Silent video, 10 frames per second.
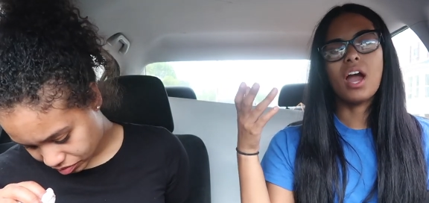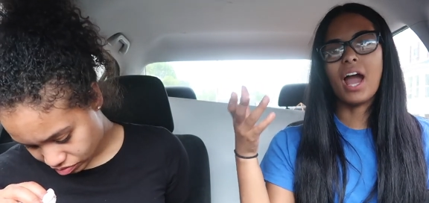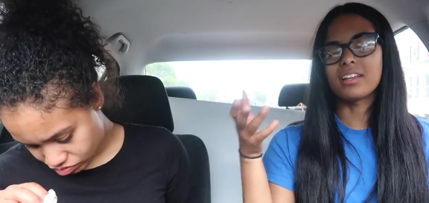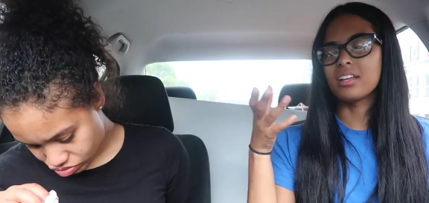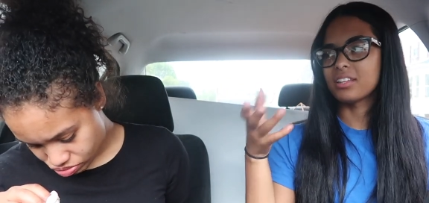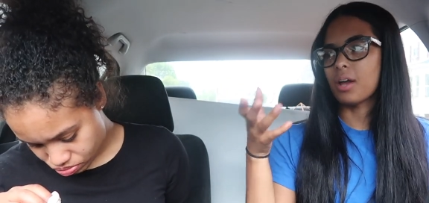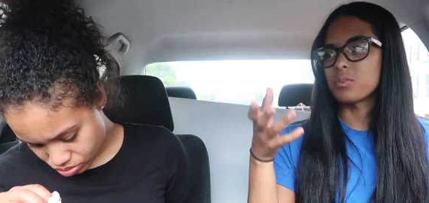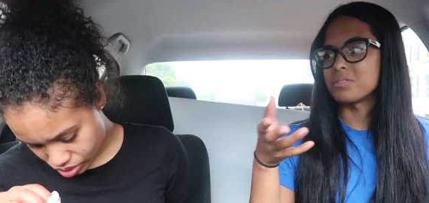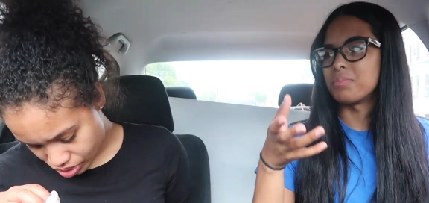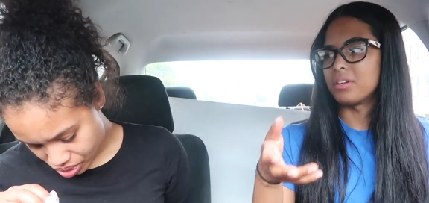Speaker 1: I think that
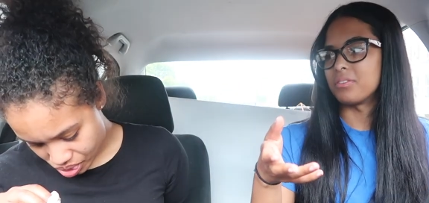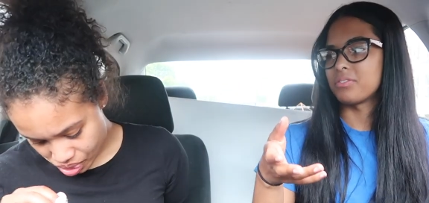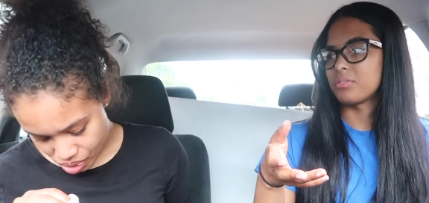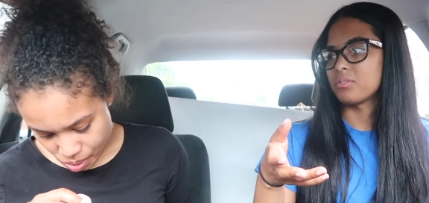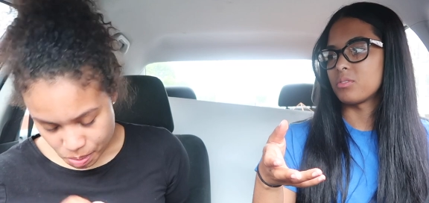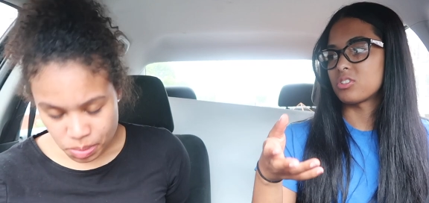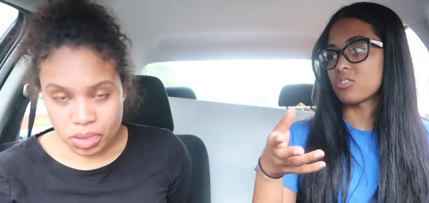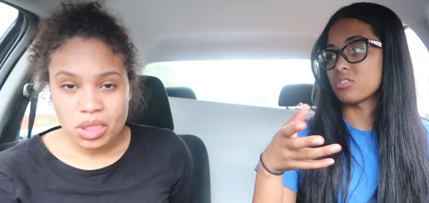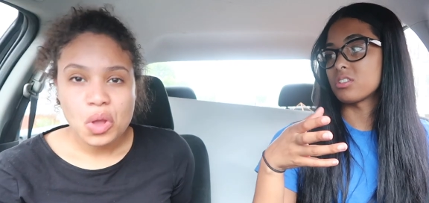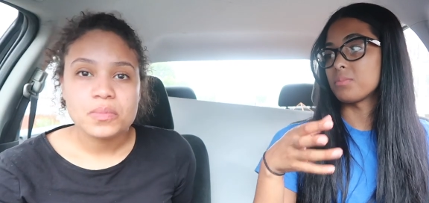was beef, which
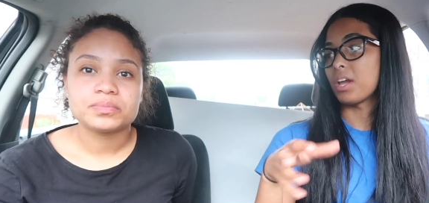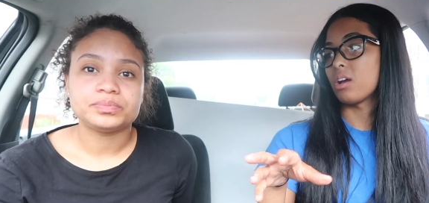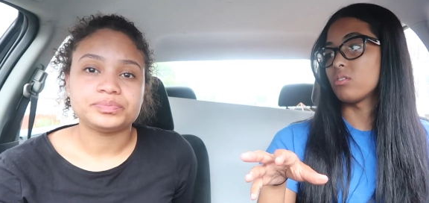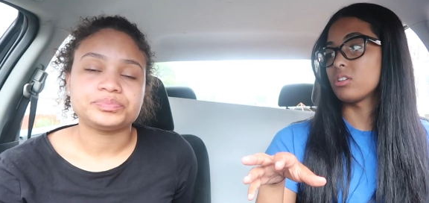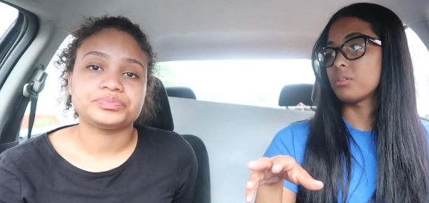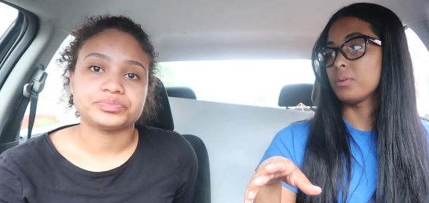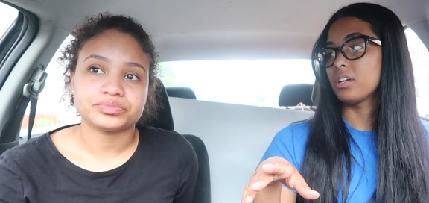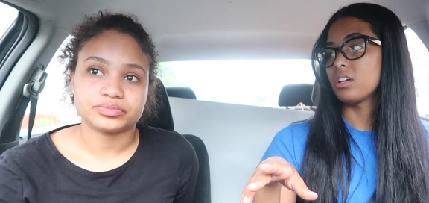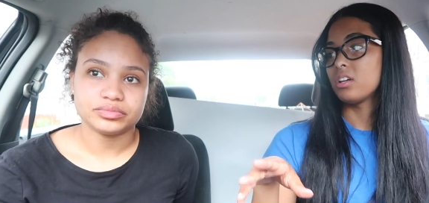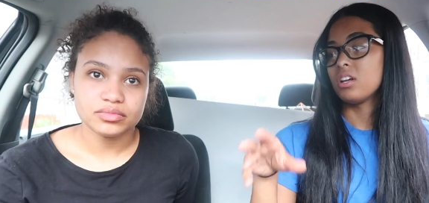grosses me out a little
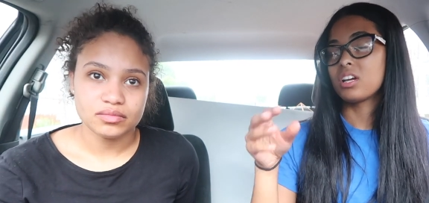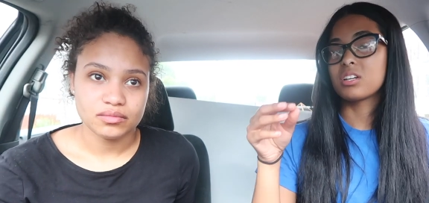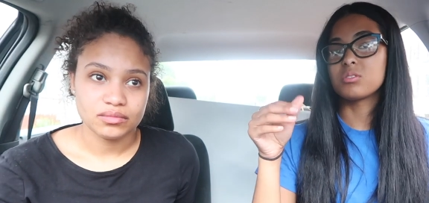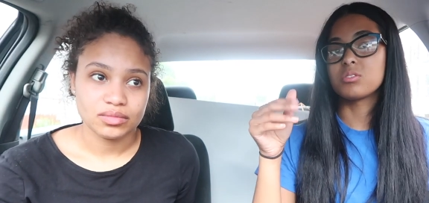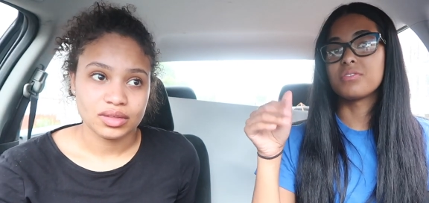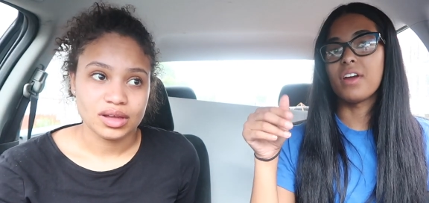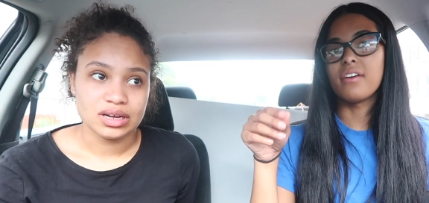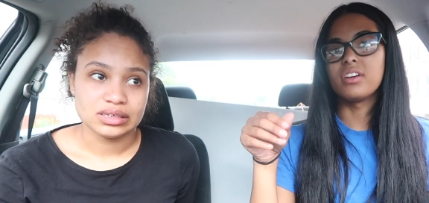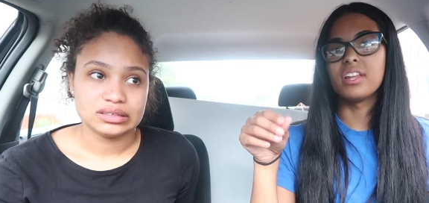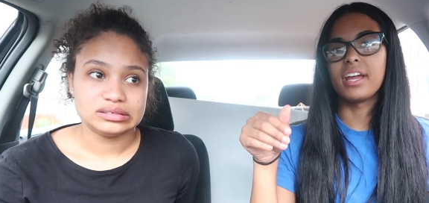bit because it was
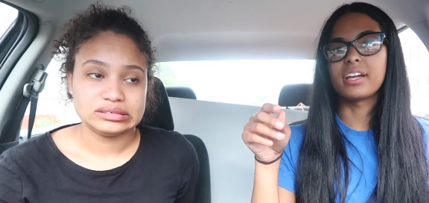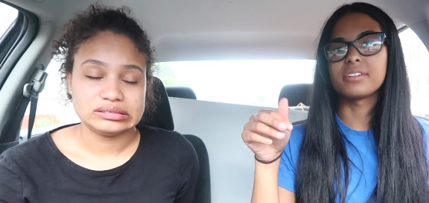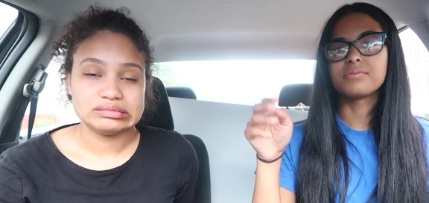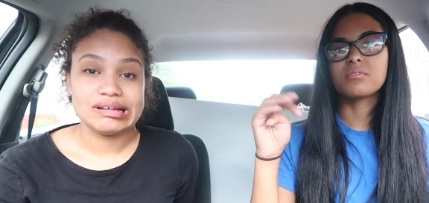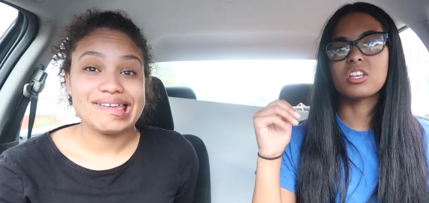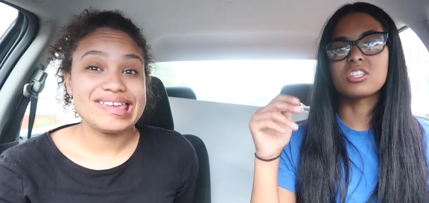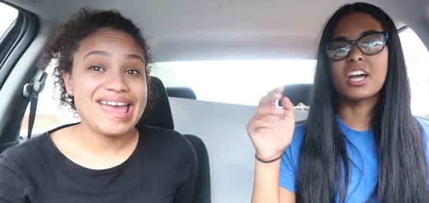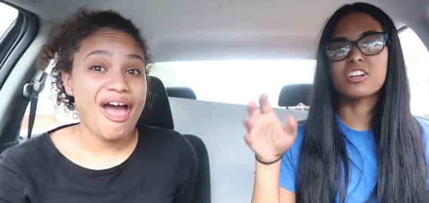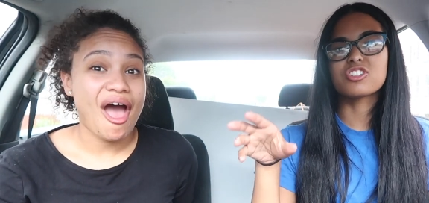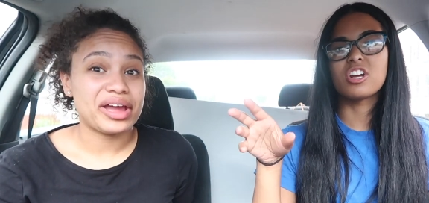very like the
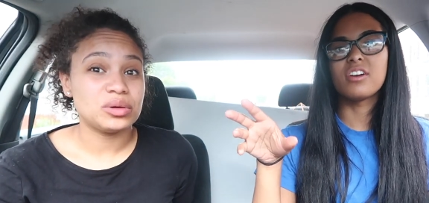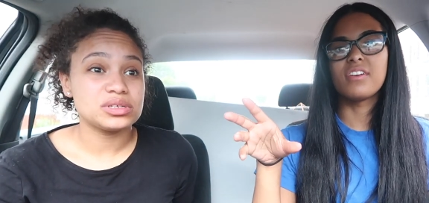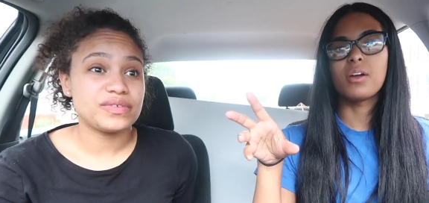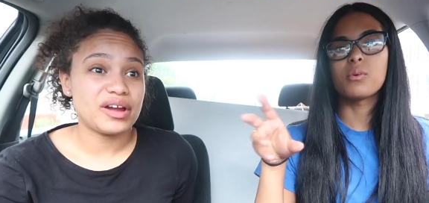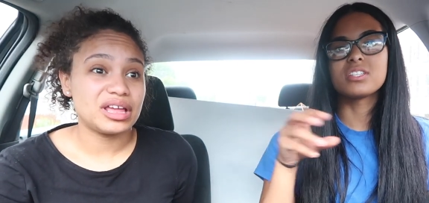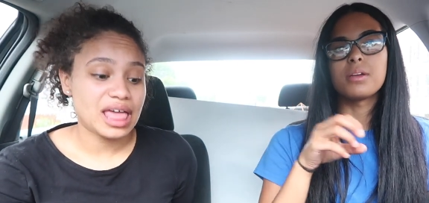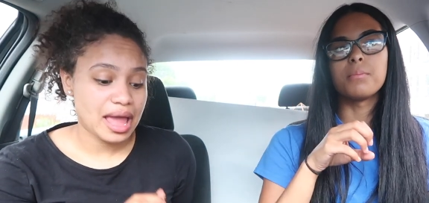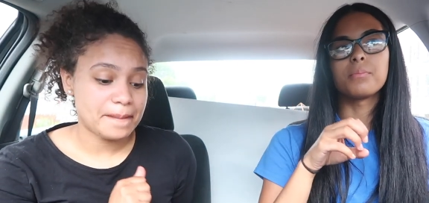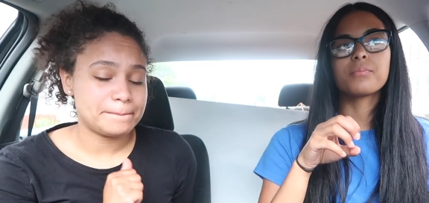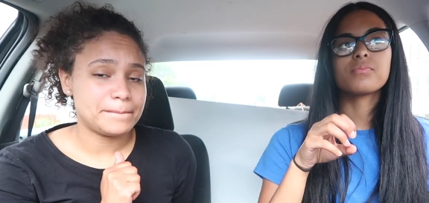yeah, texture of it very, was
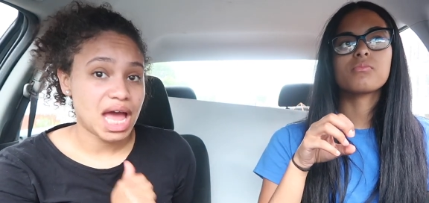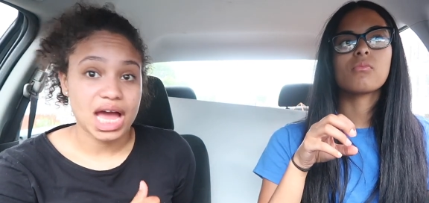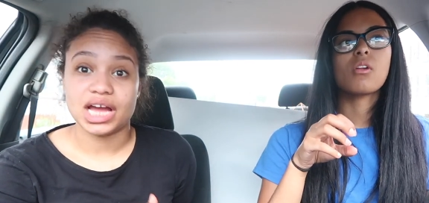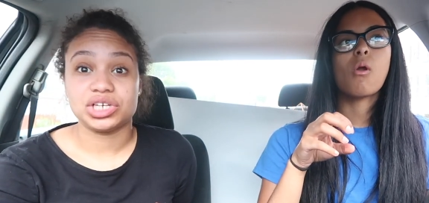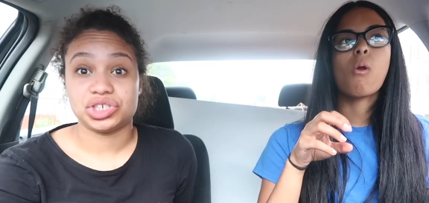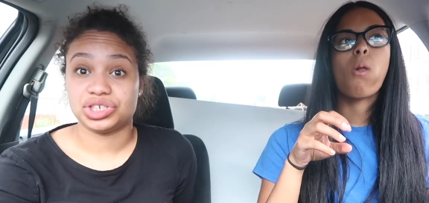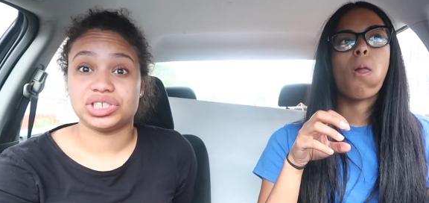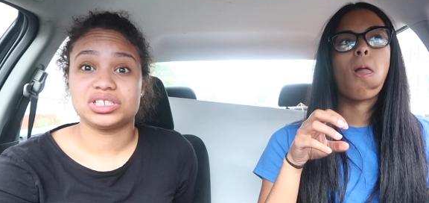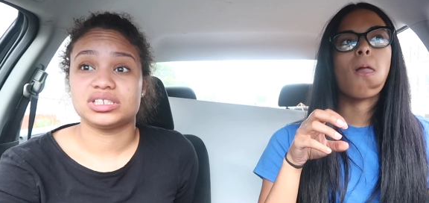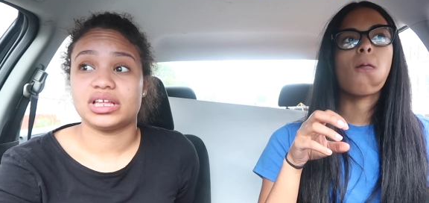like, like
Speaker 2: mashed.
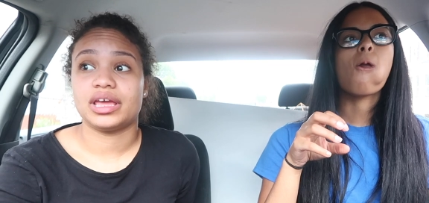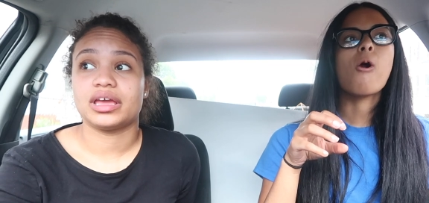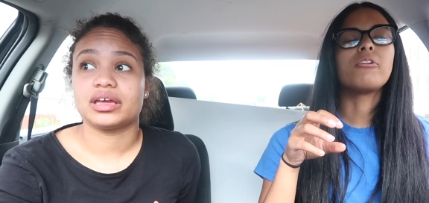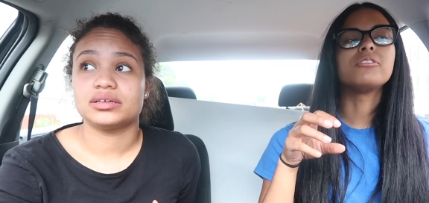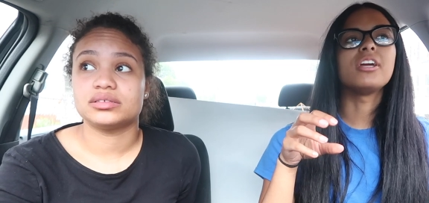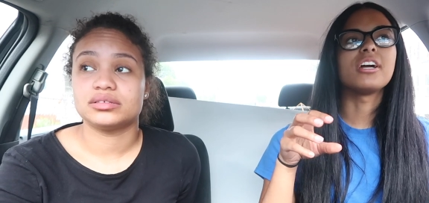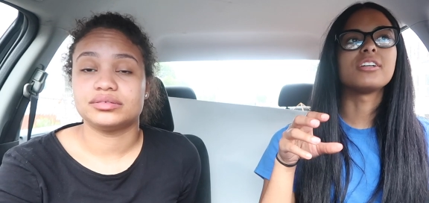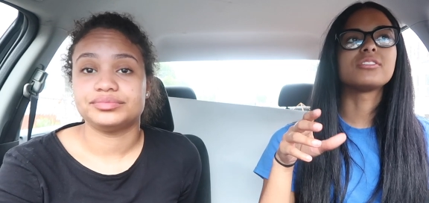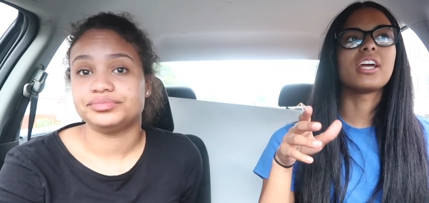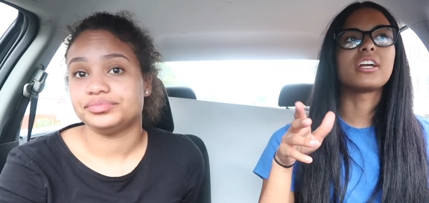
Speaker 1: Like oh yeah,
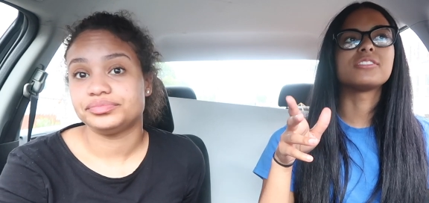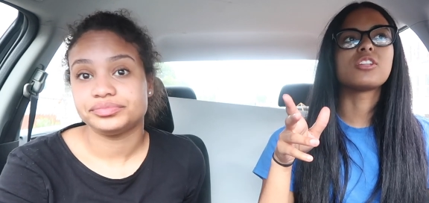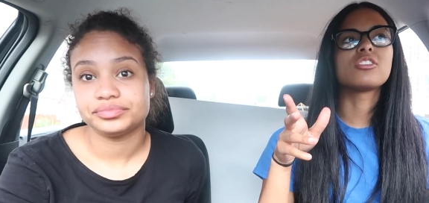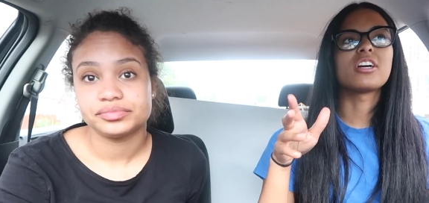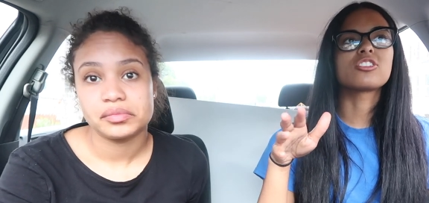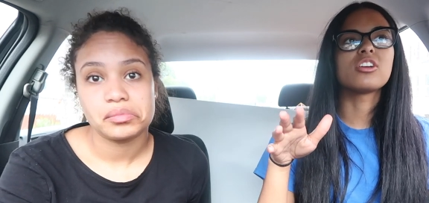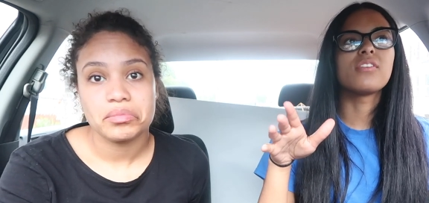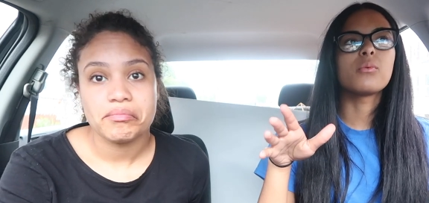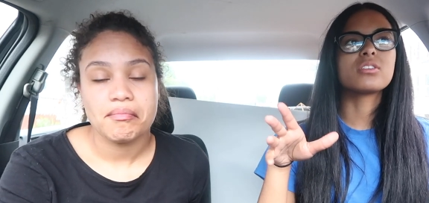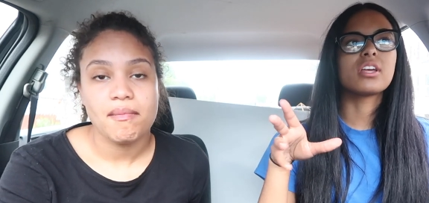it was like the texture of
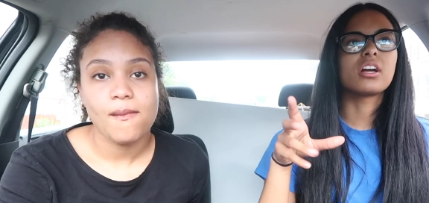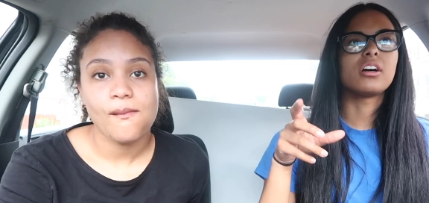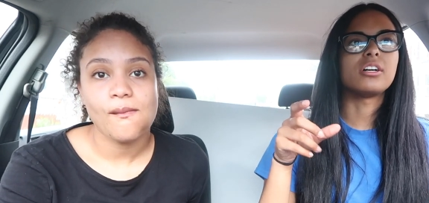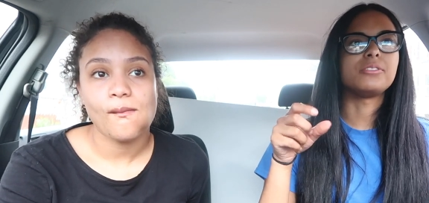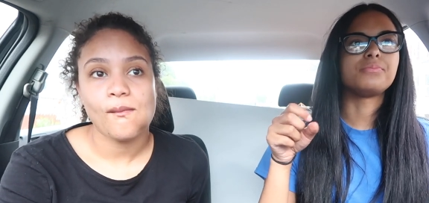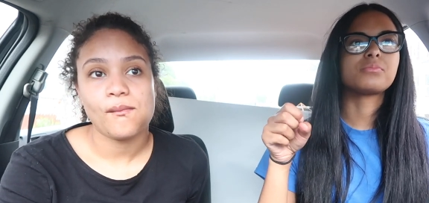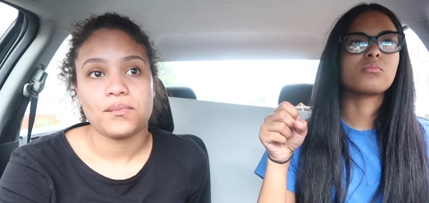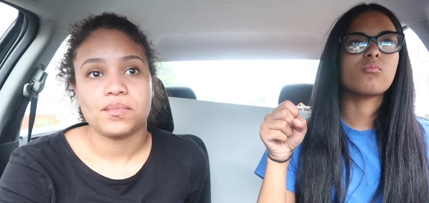it was like um